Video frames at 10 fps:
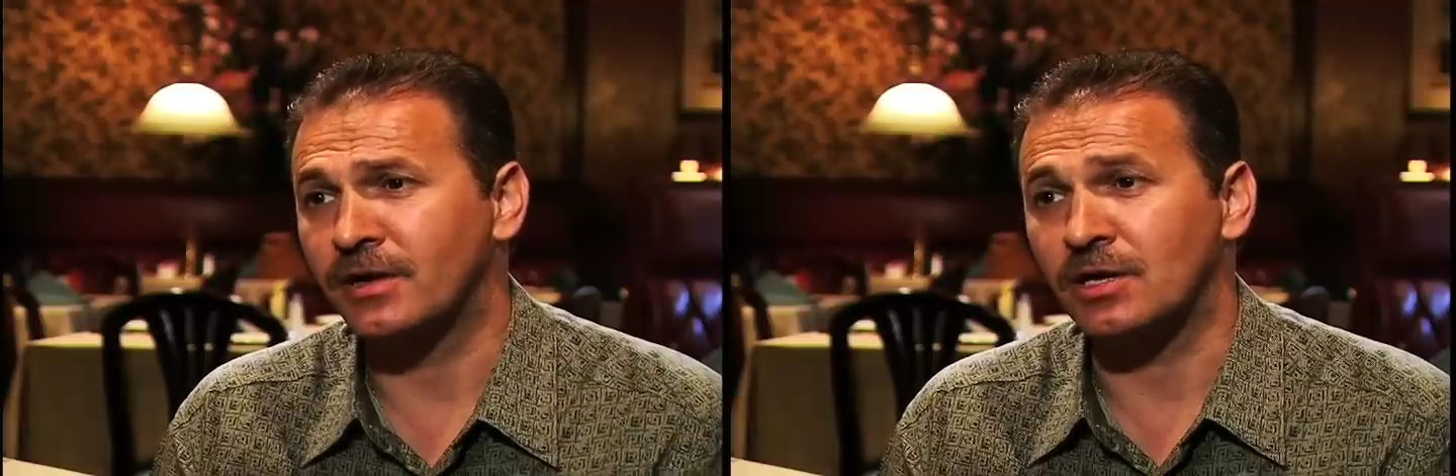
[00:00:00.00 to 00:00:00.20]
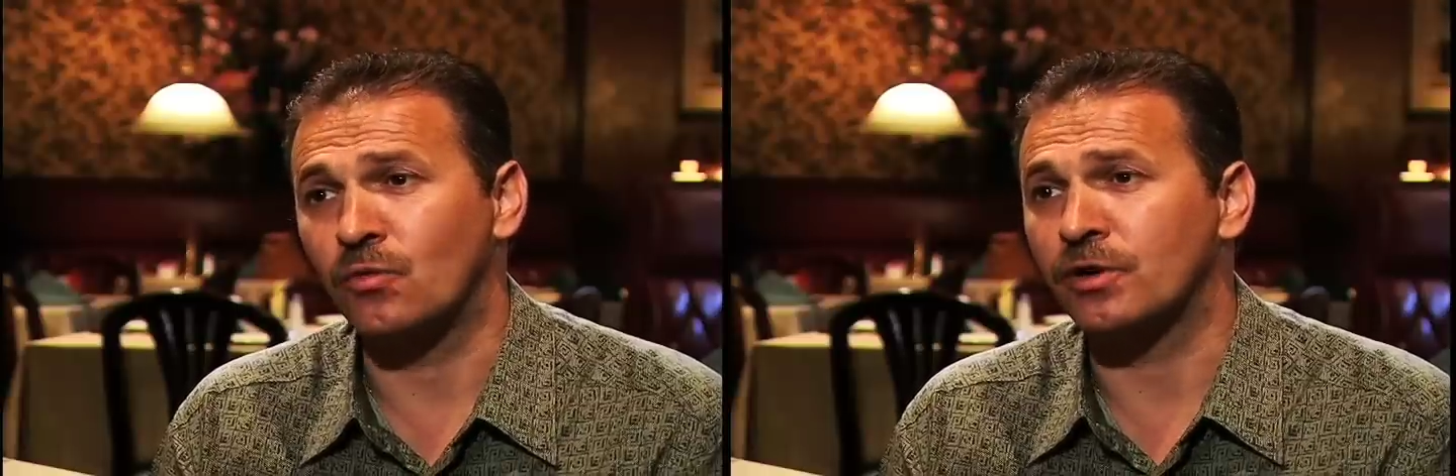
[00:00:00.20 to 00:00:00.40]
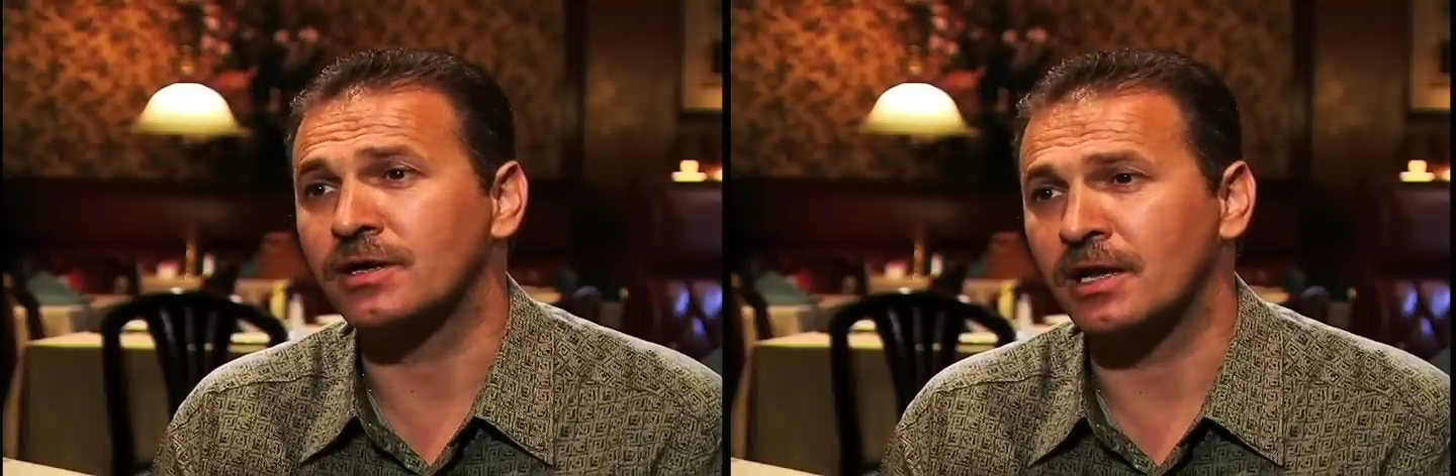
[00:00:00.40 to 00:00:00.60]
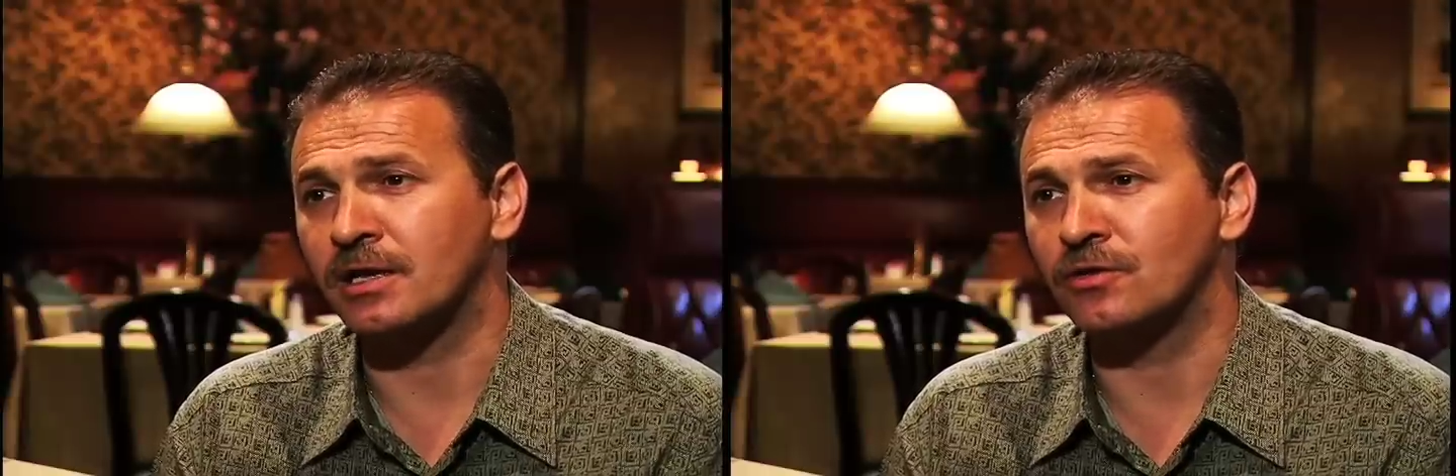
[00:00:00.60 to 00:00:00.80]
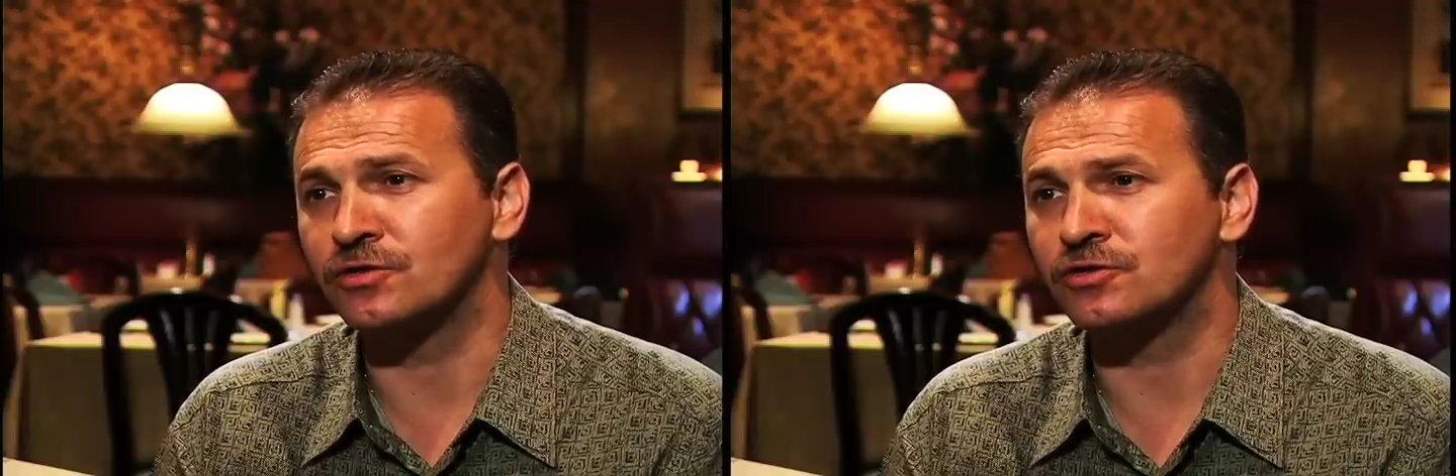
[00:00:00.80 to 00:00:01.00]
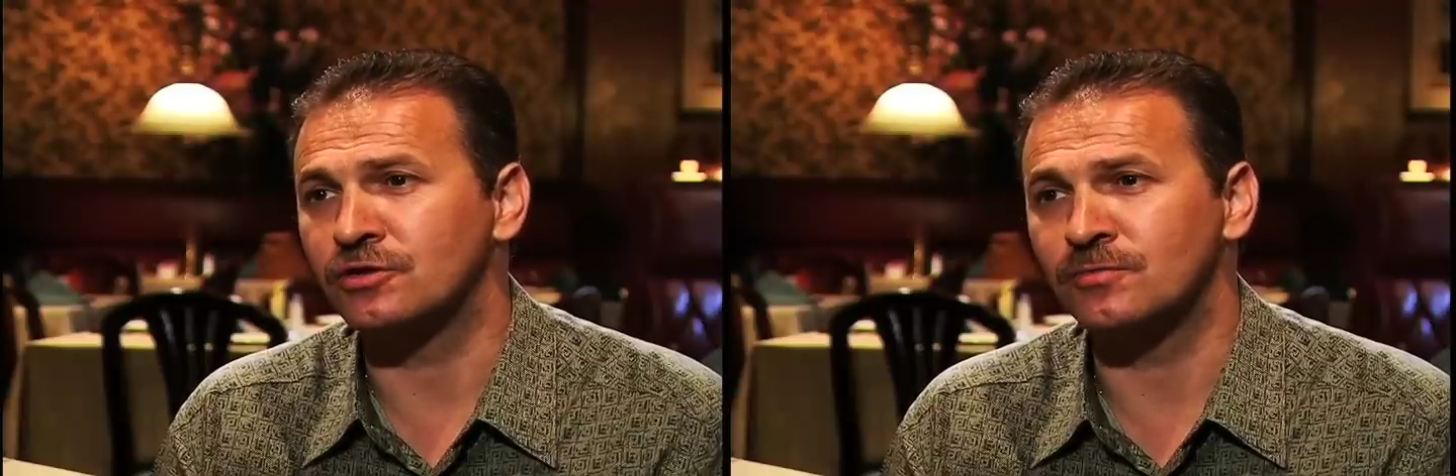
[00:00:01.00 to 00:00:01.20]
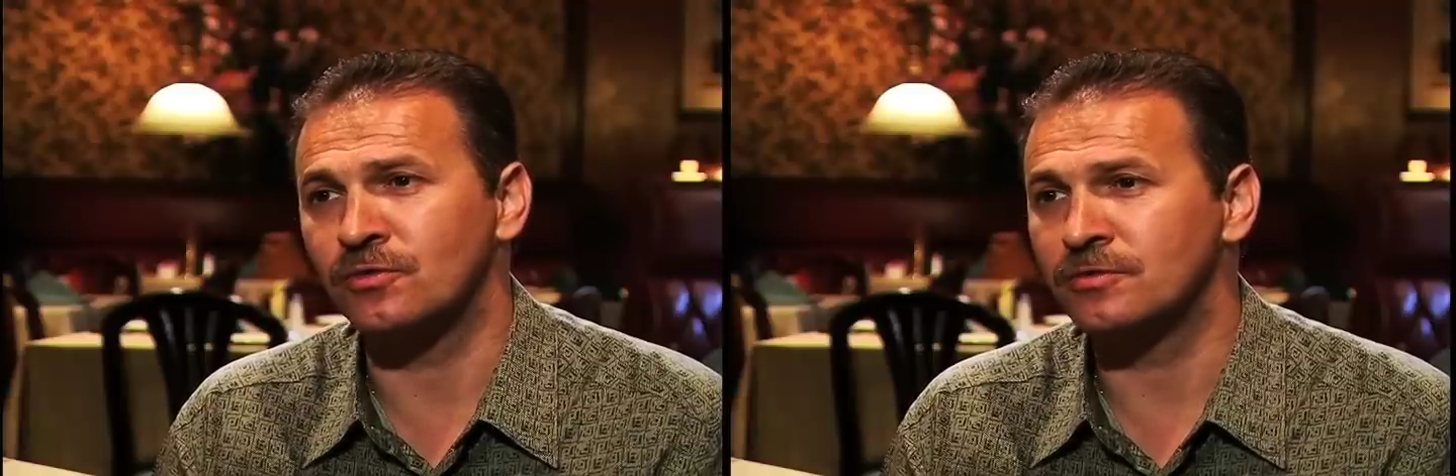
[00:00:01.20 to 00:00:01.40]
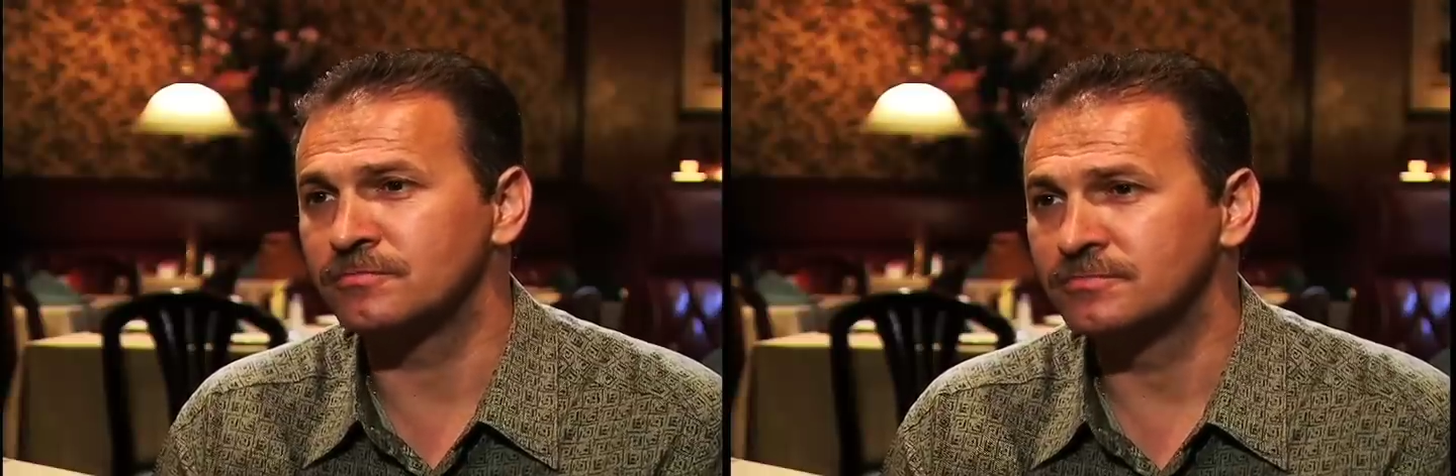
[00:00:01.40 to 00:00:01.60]
I can work it like I used to
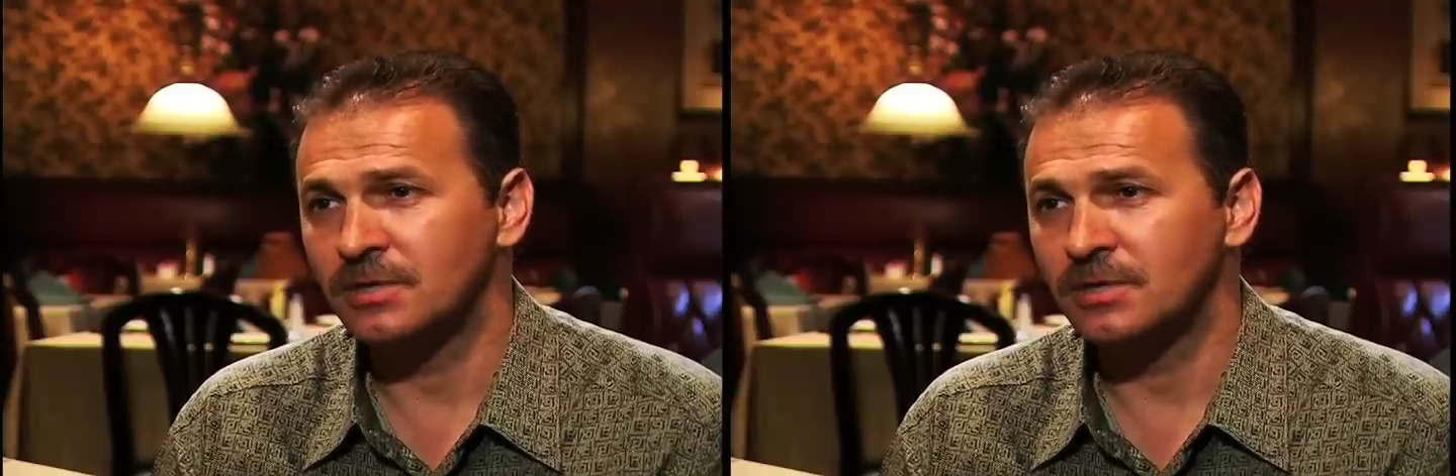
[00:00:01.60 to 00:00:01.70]
anymore,